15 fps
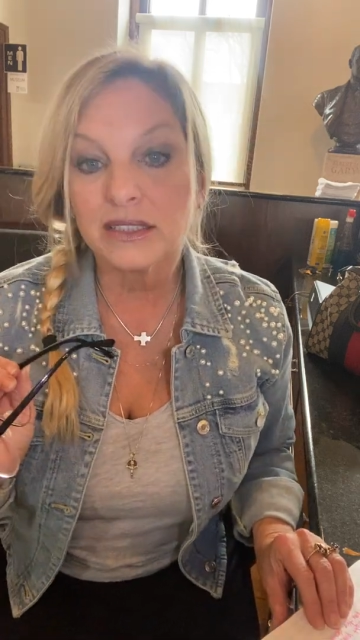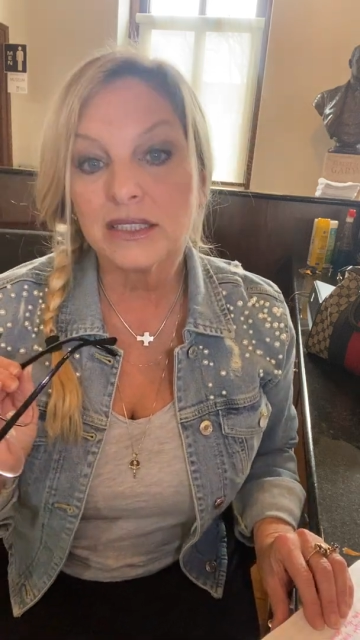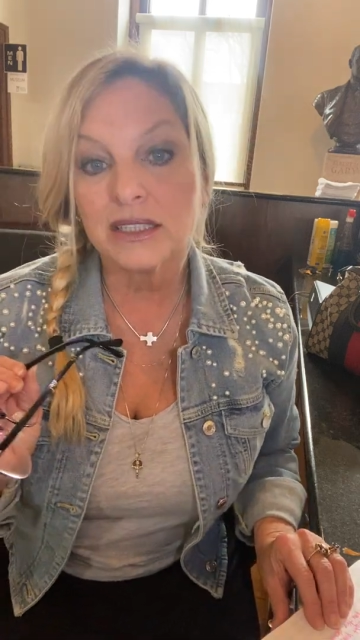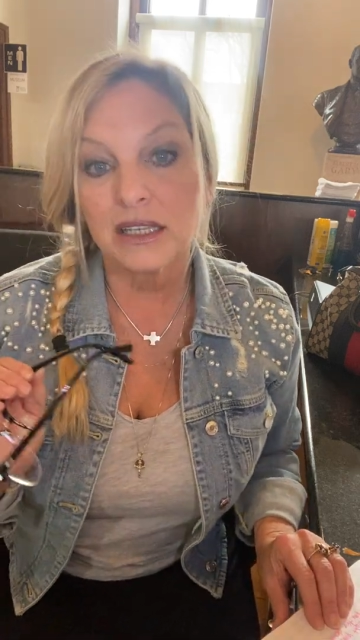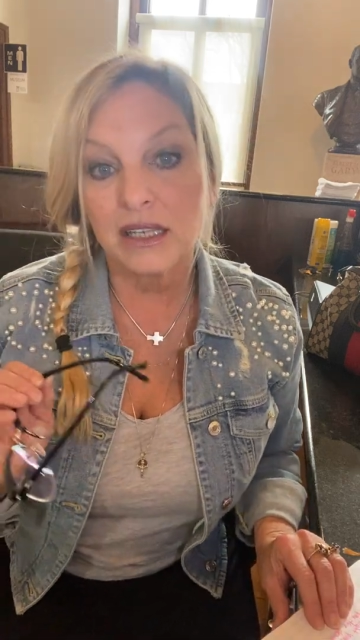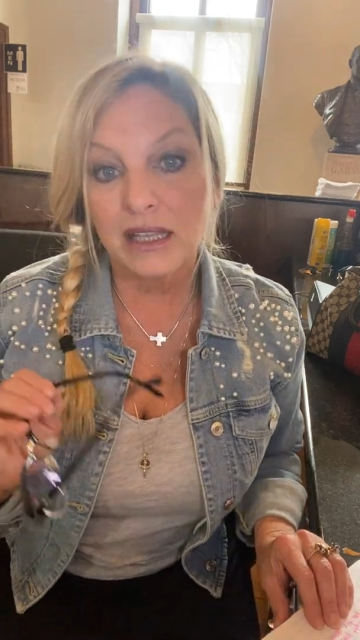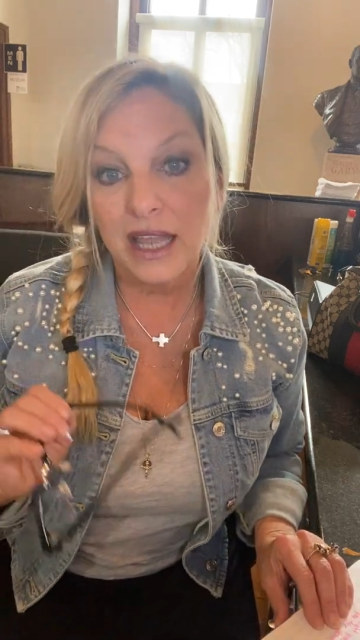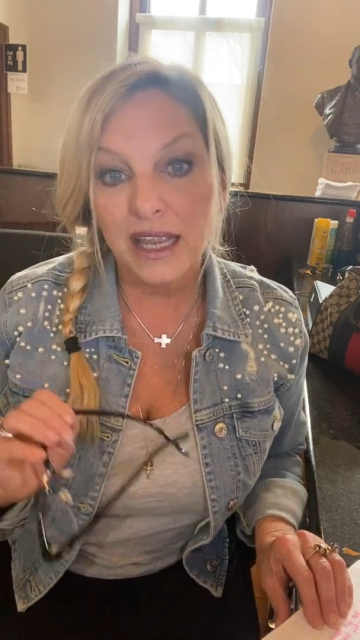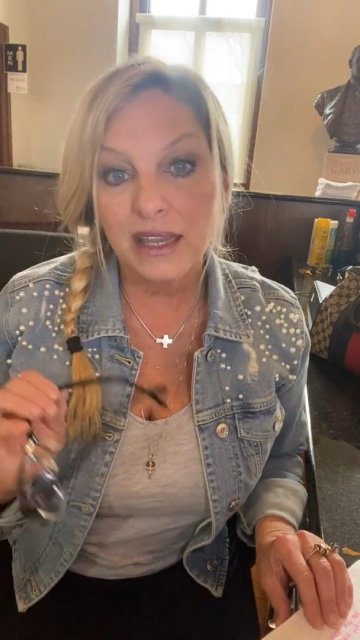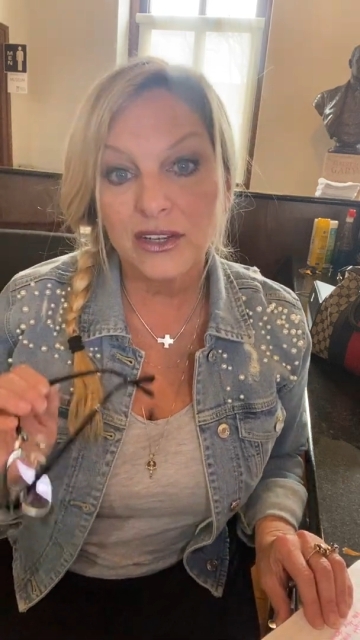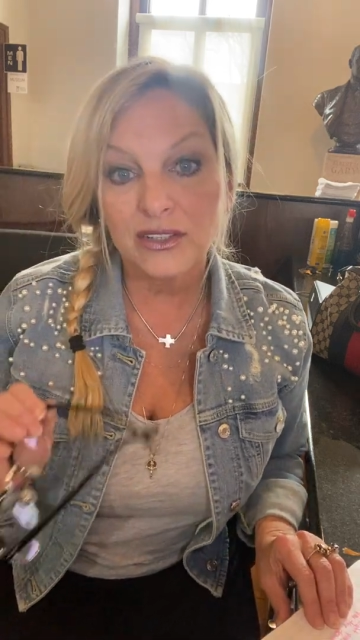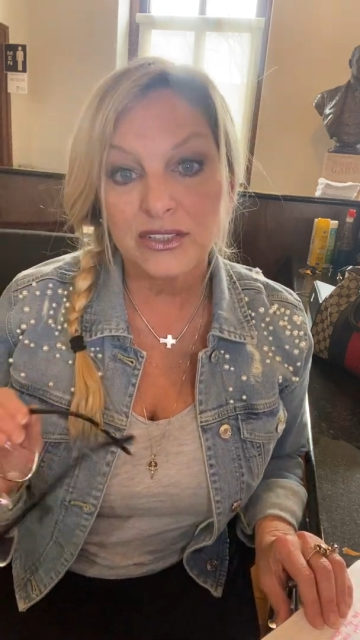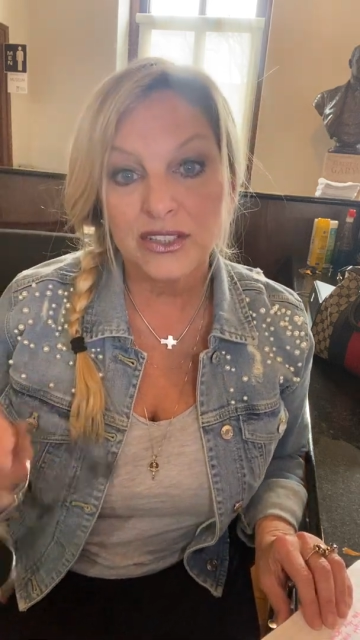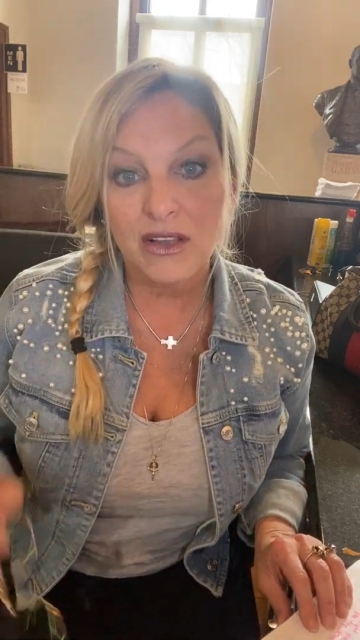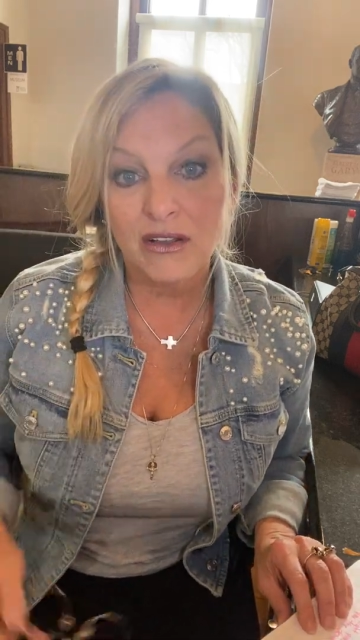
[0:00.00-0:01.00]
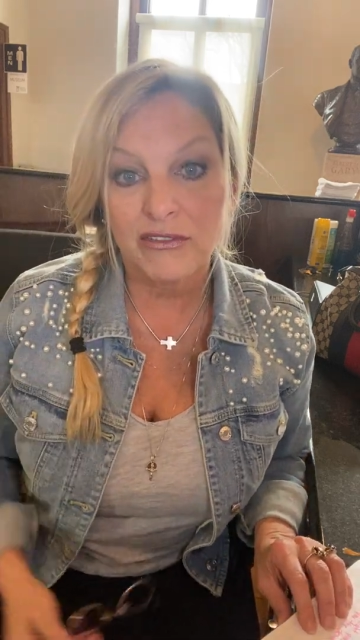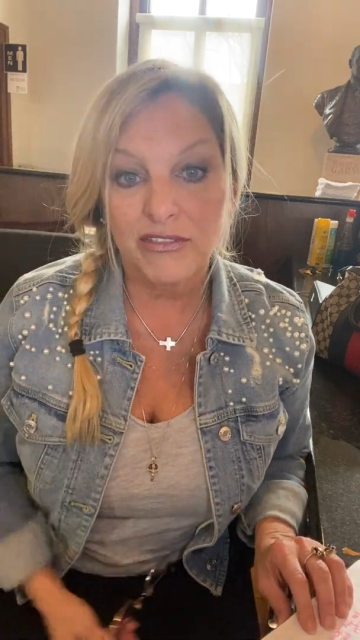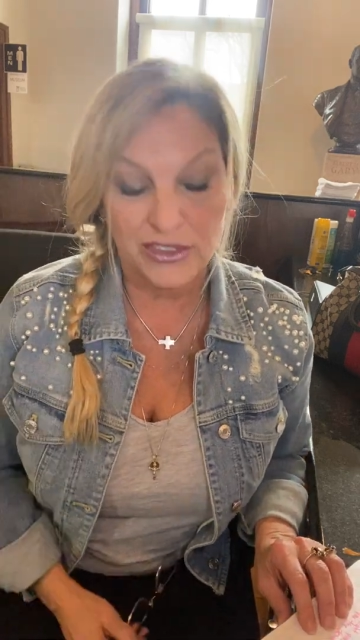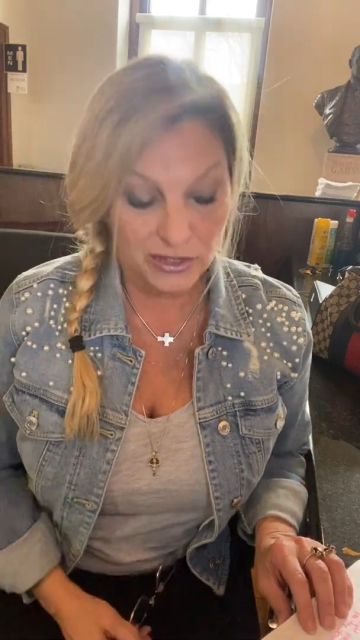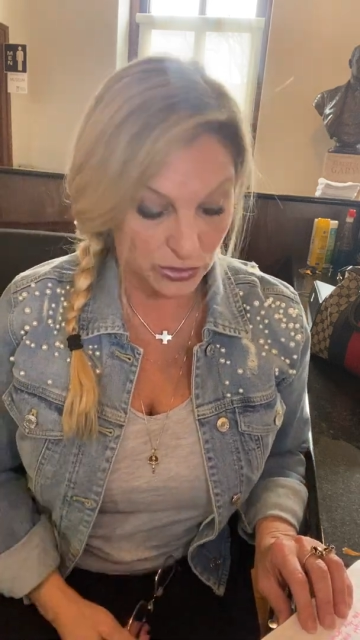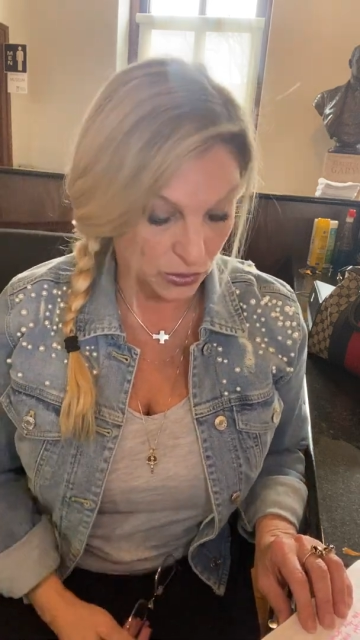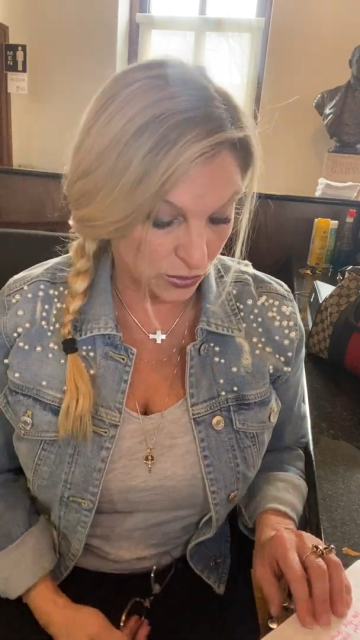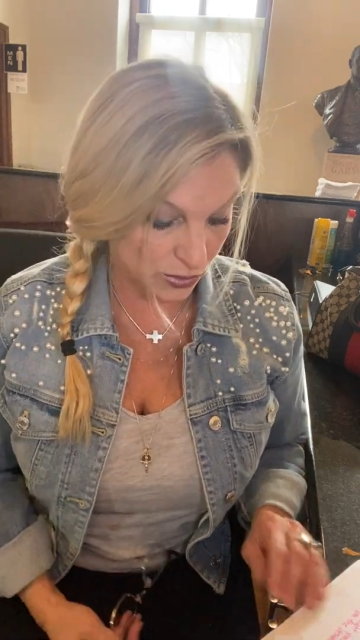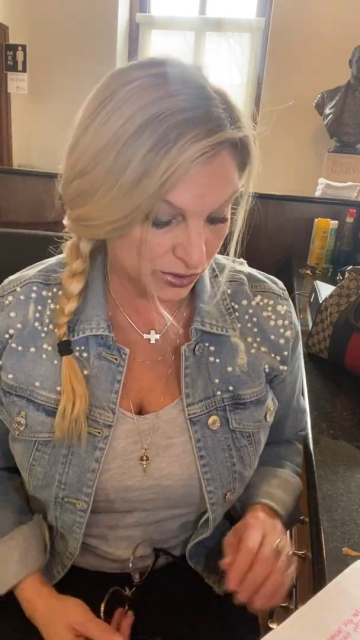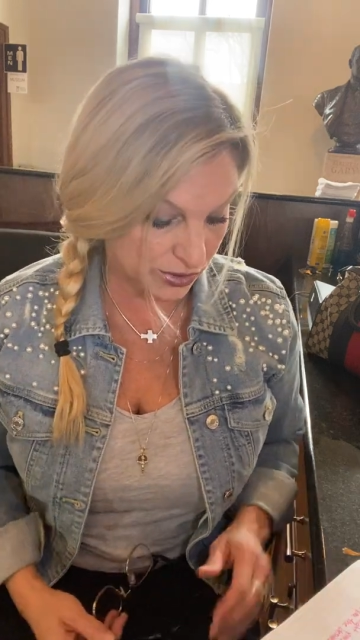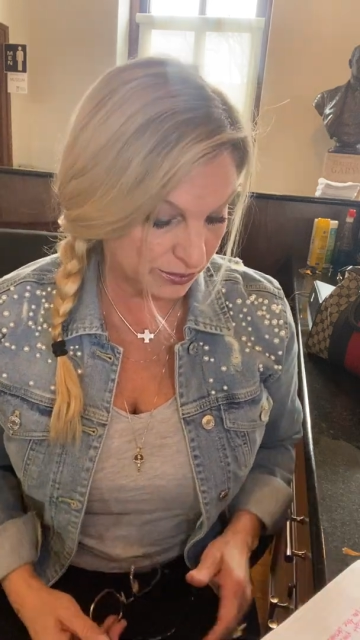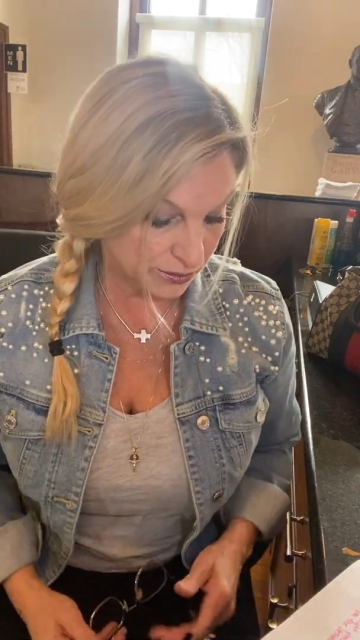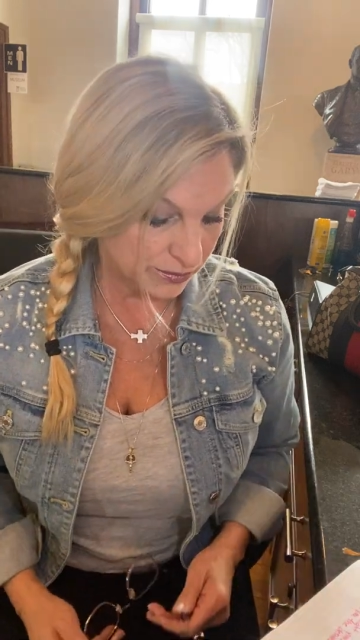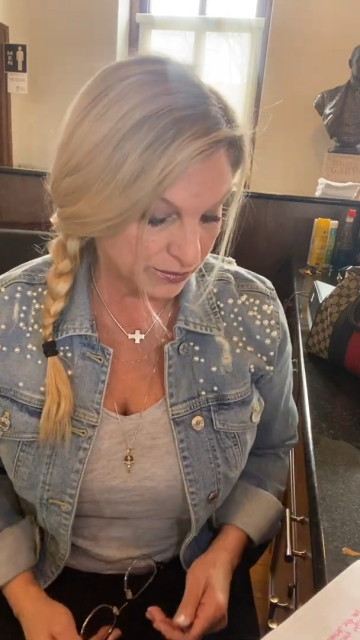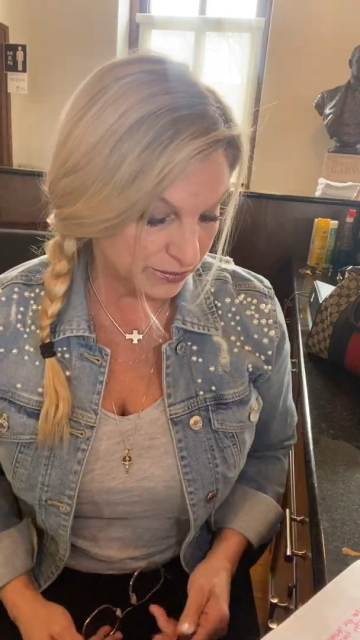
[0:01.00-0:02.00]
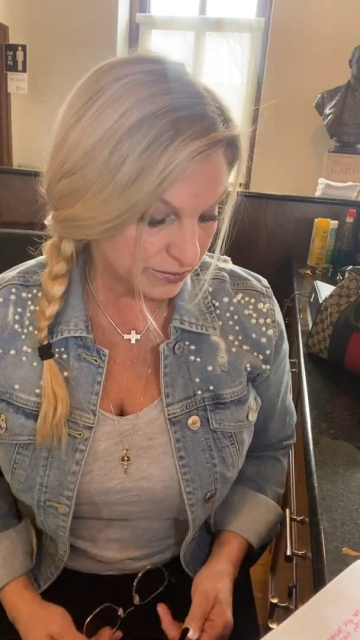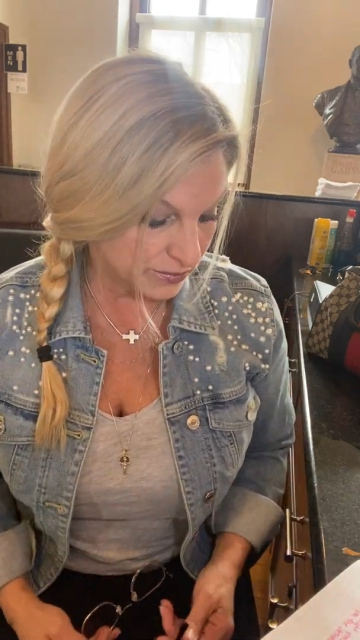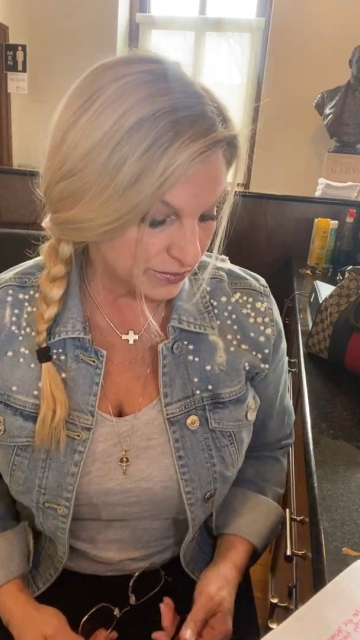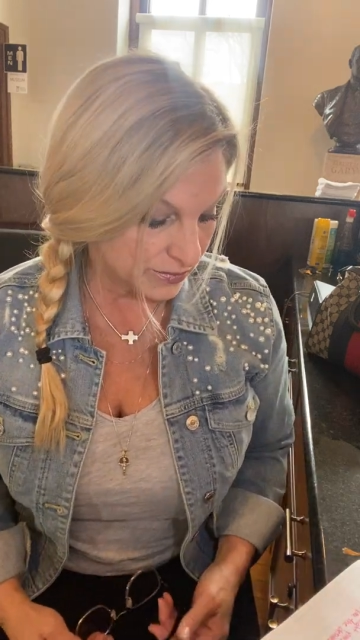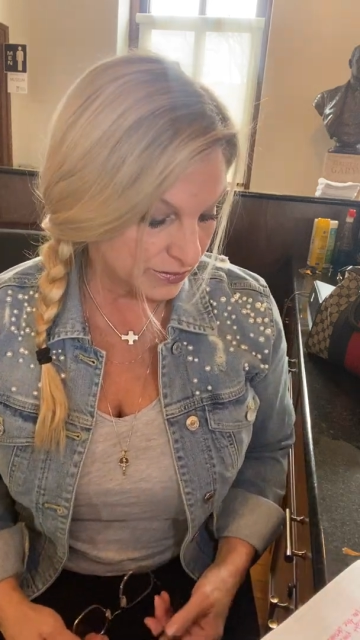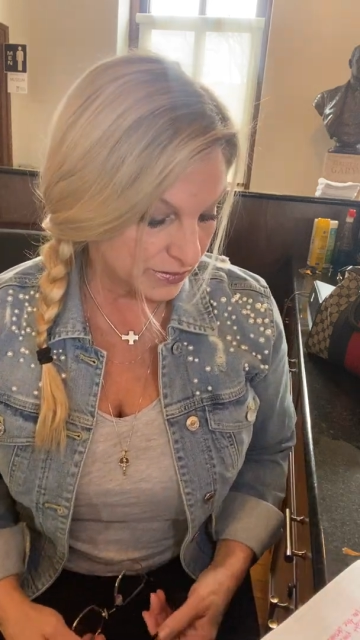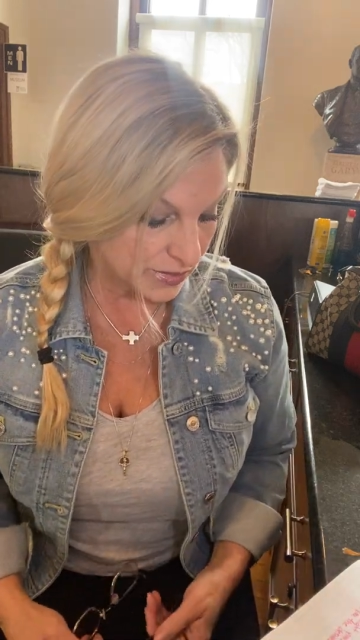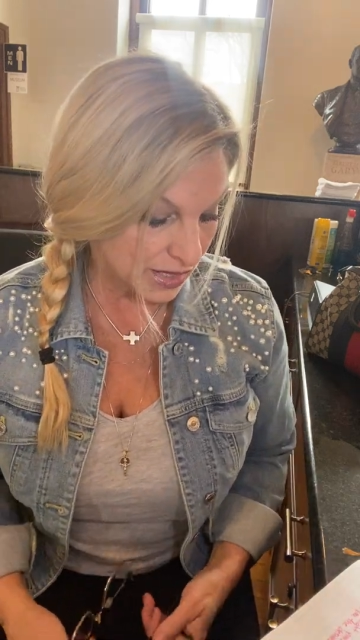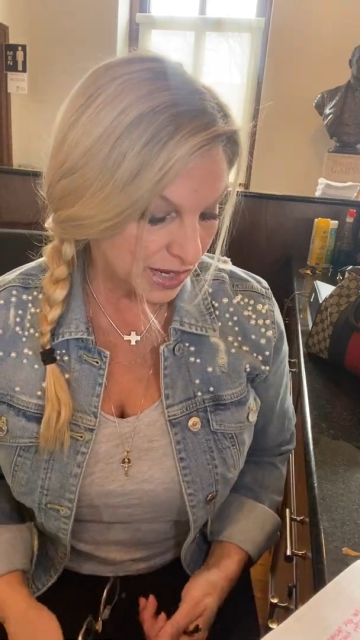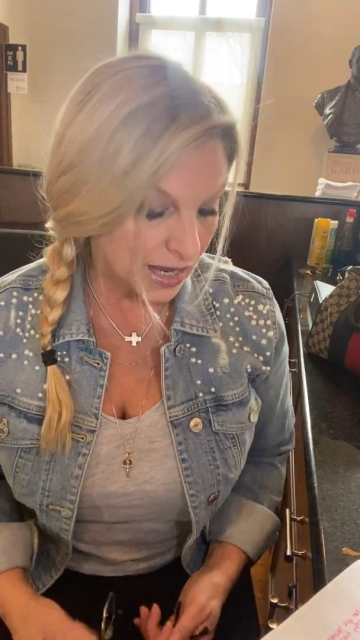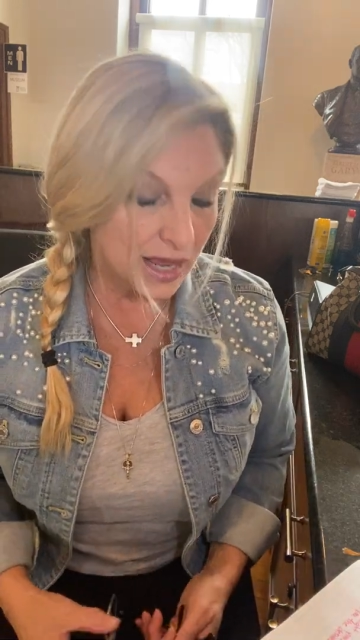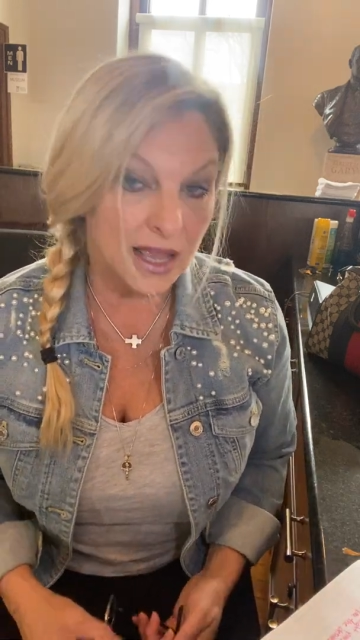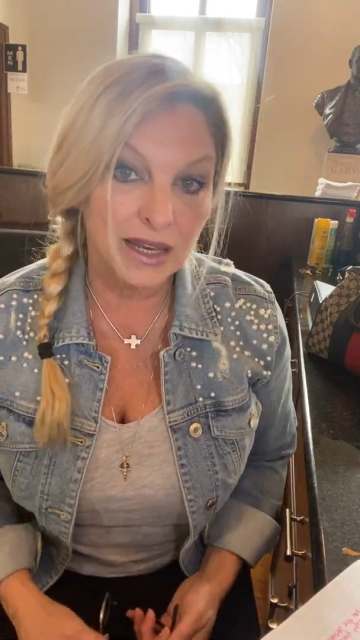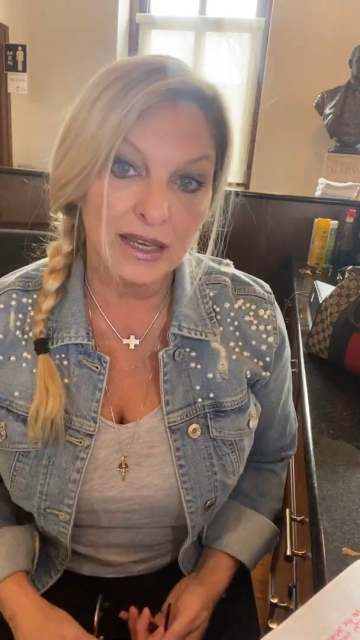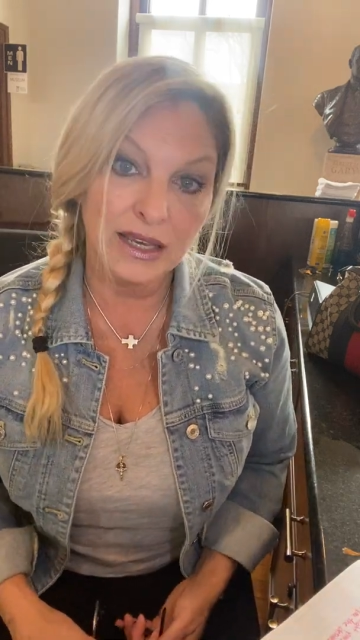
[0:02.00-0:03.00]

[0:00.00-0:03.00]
Delight yourself in the Lord, and